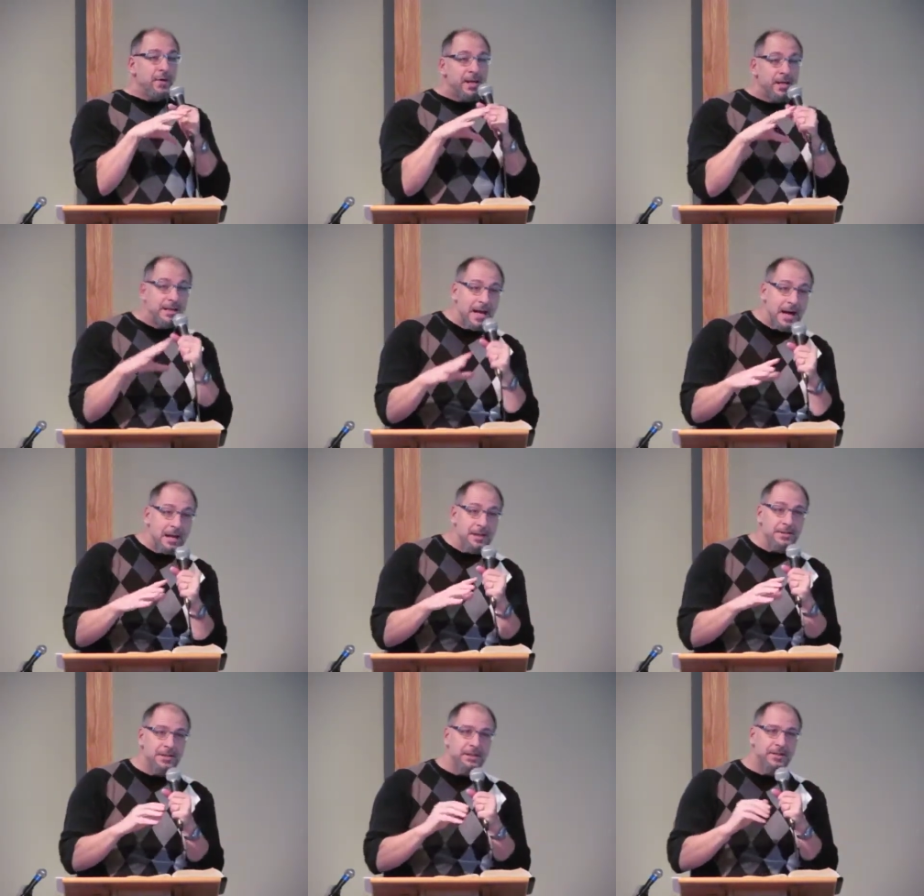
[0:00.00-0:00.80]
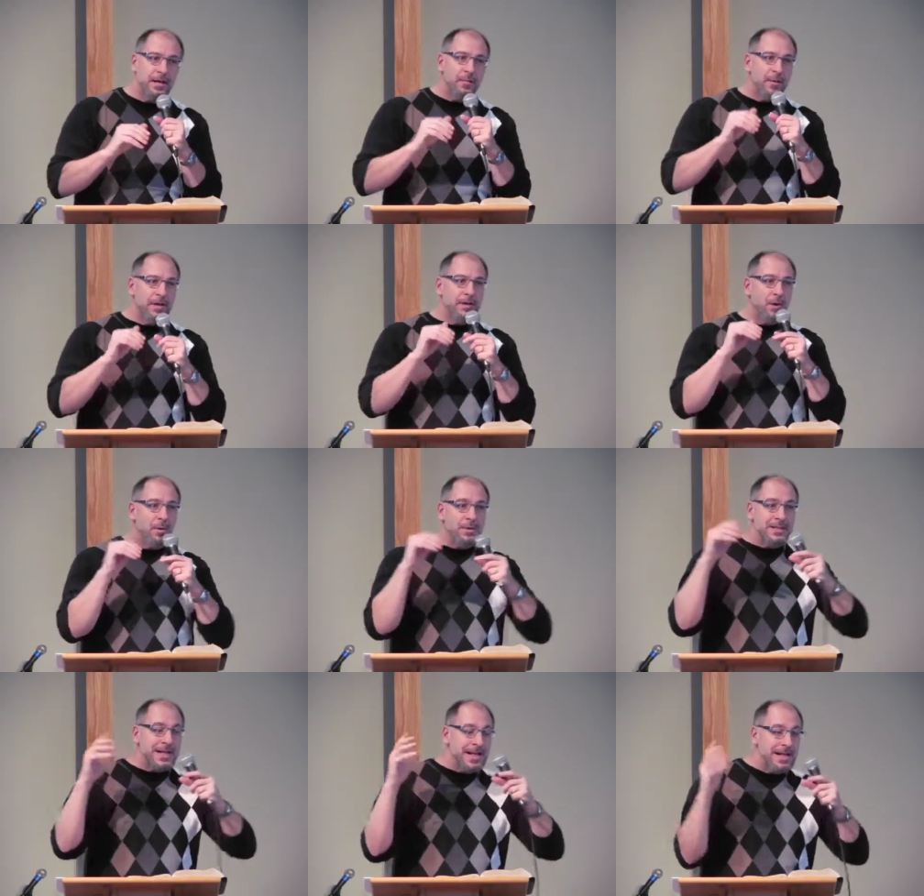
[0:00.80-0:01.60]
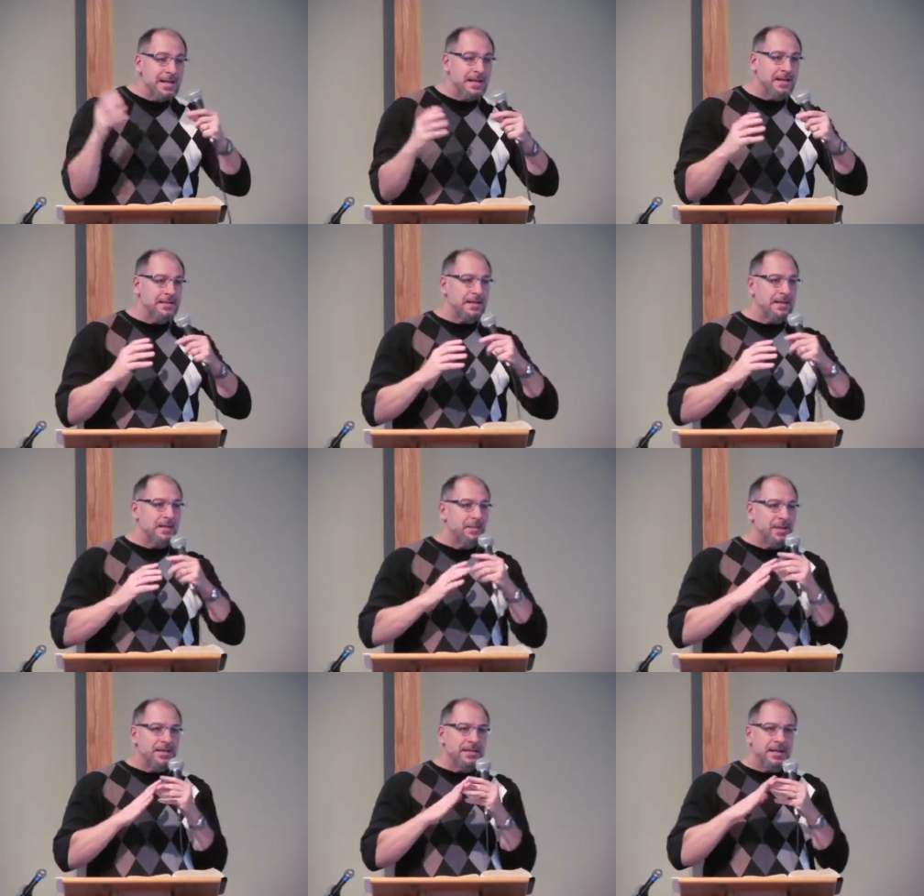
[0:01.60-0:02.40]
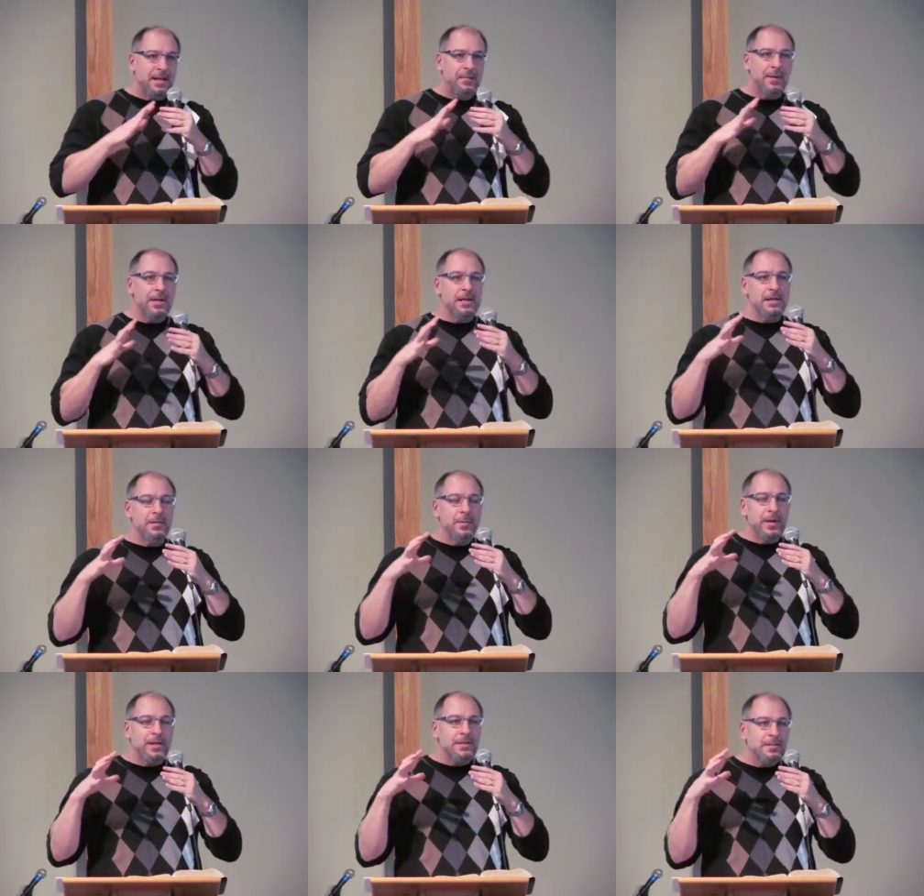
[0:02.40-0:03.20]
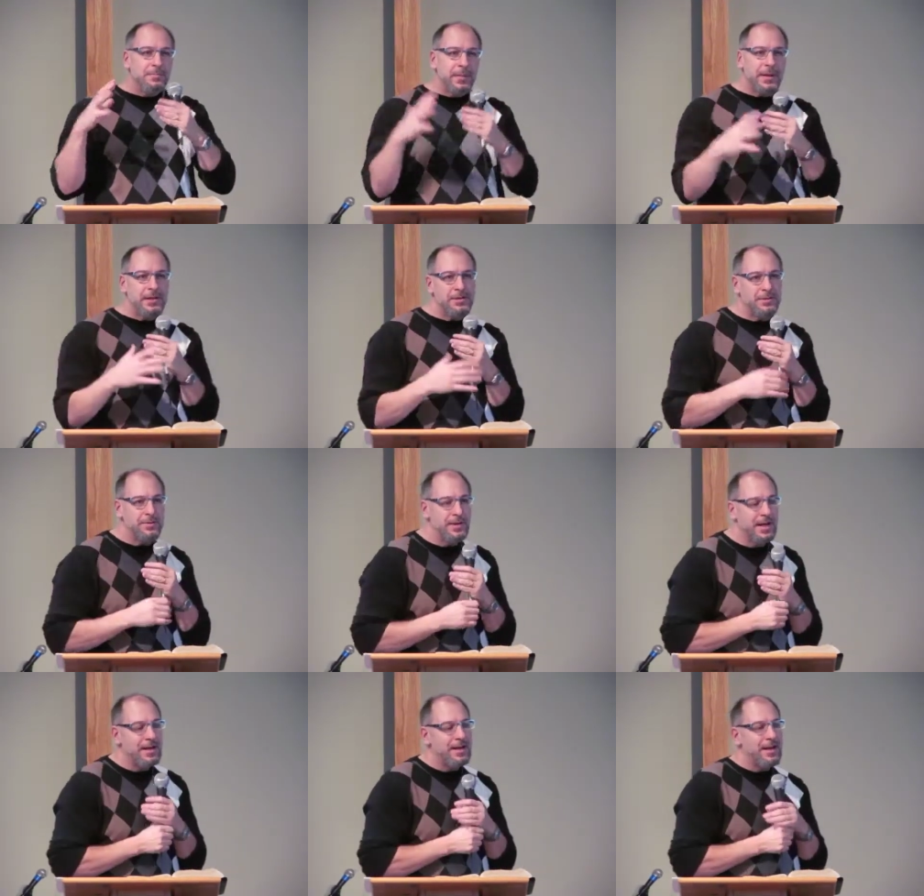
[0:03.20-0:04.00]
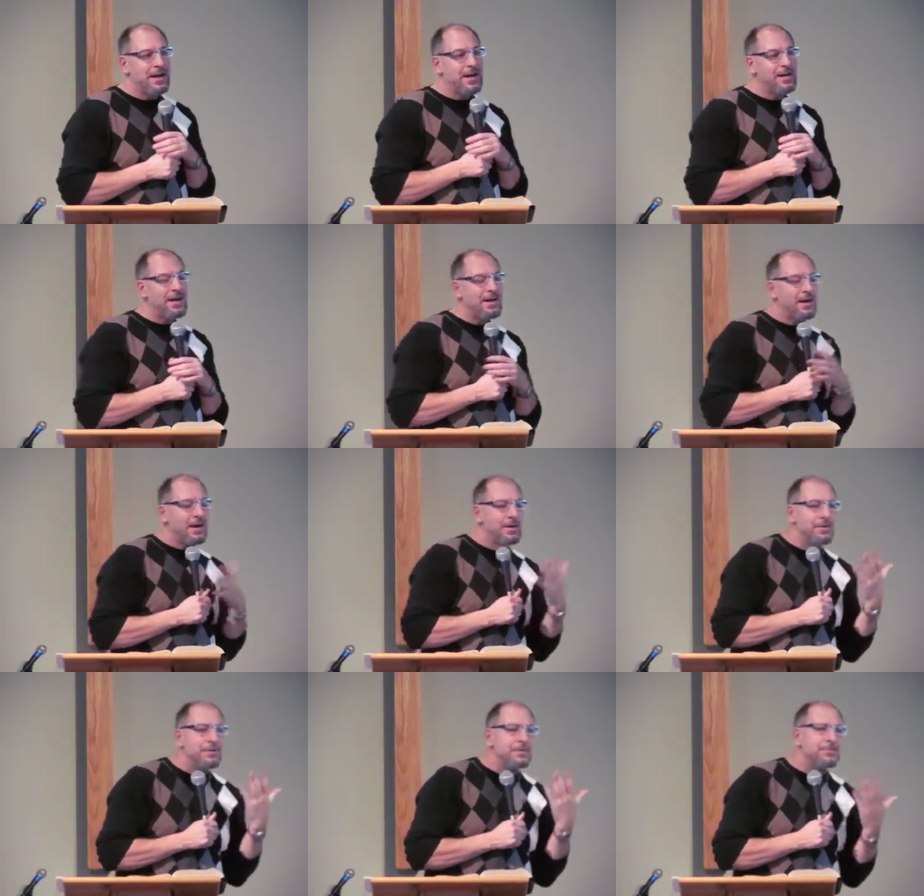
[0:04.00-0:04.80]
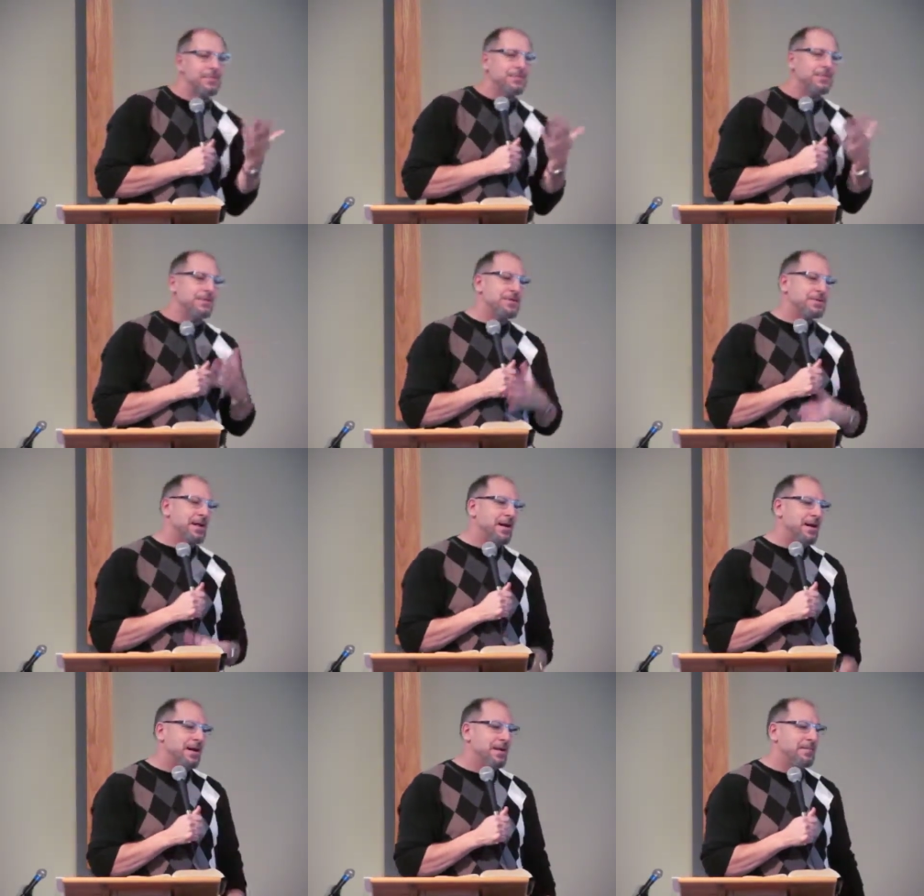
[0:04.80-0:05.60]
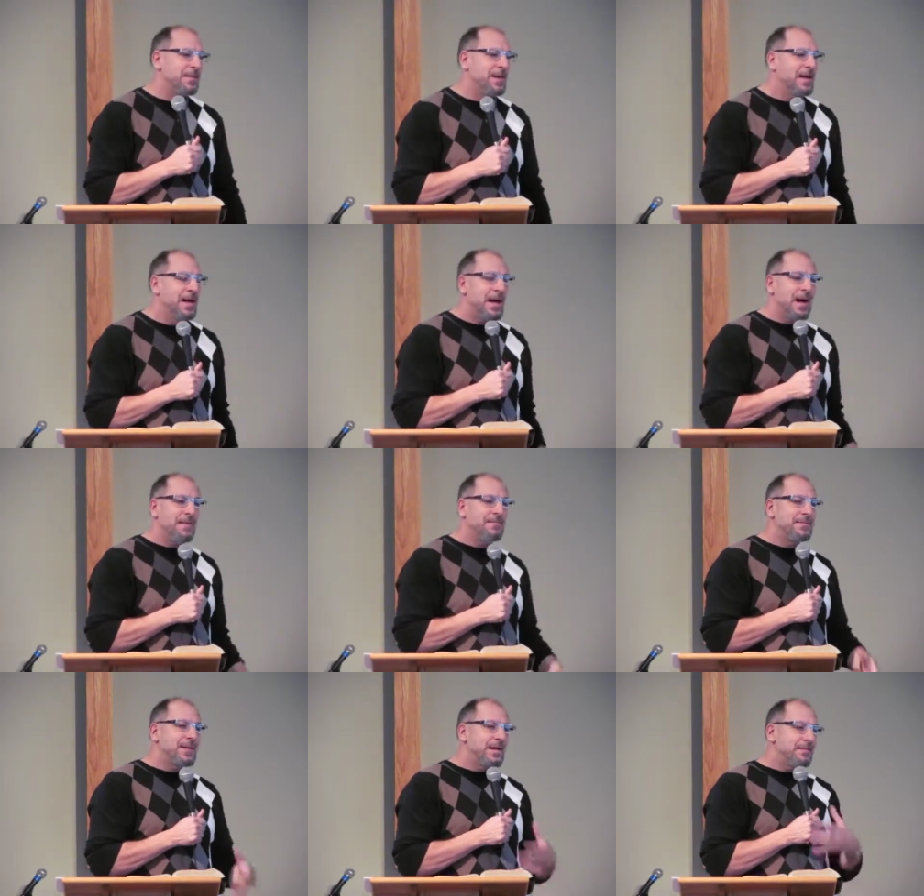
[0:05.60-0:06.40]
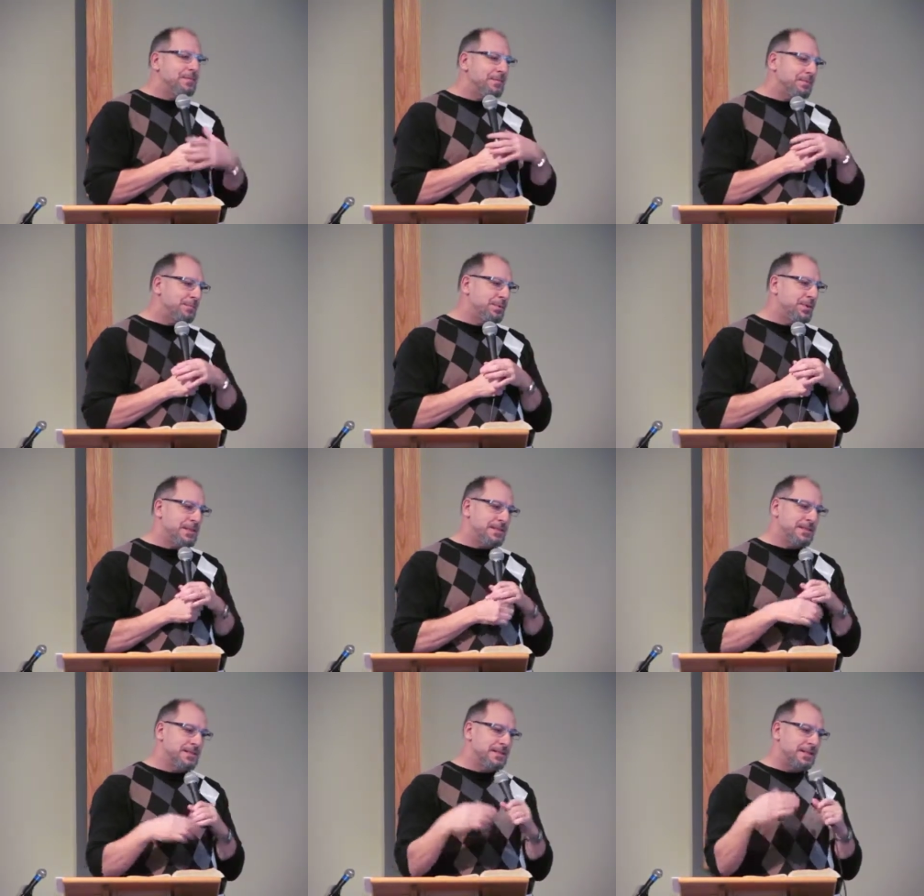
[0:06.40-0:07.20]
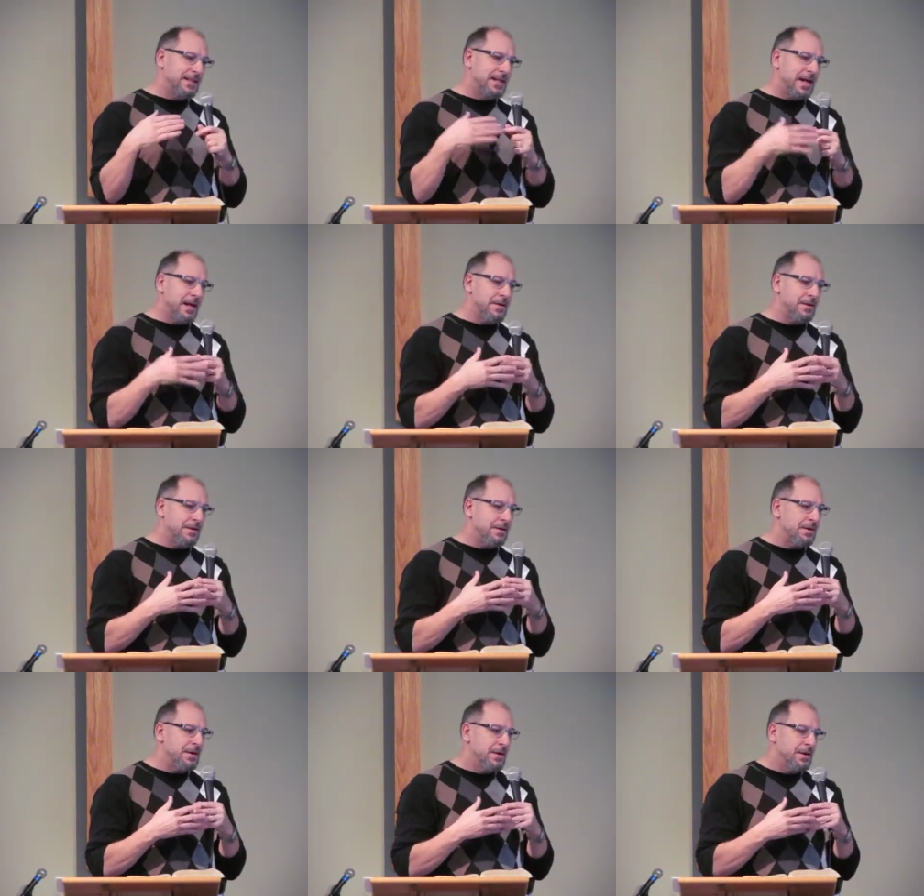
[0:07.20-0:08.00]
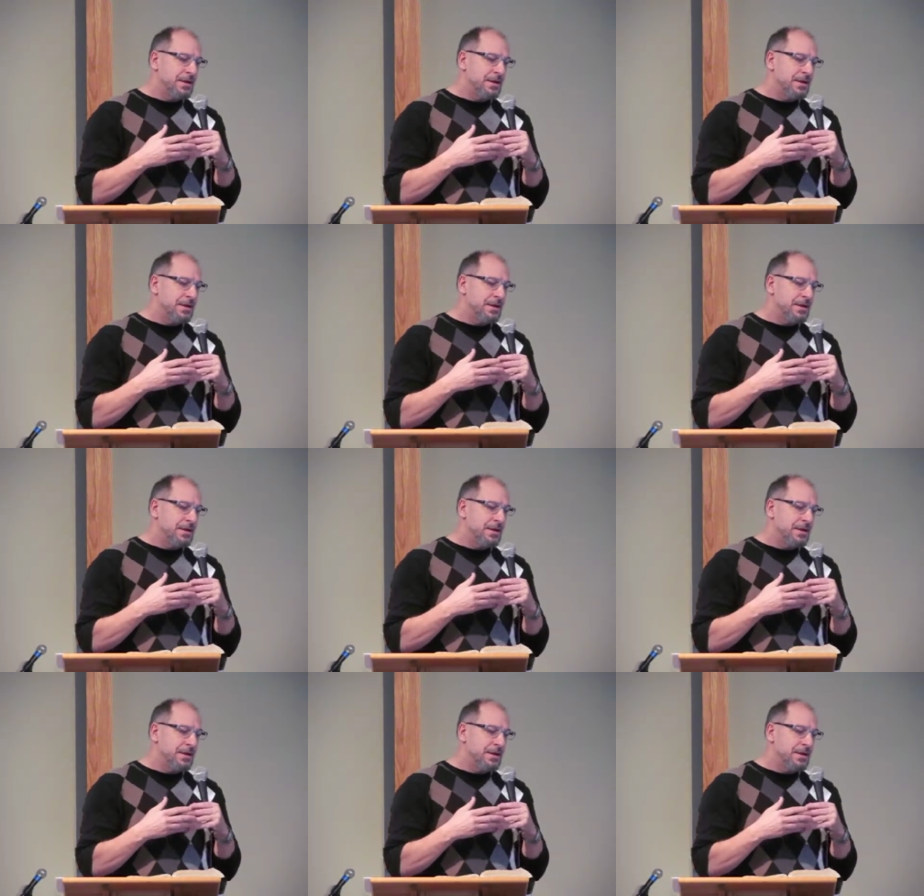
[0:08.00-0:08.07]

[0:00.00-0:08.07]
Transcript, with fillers: we acknowledge it, then we know it's in us, and then we can say we, we can speak to it. I, I heard this for the first time. I've never put it together.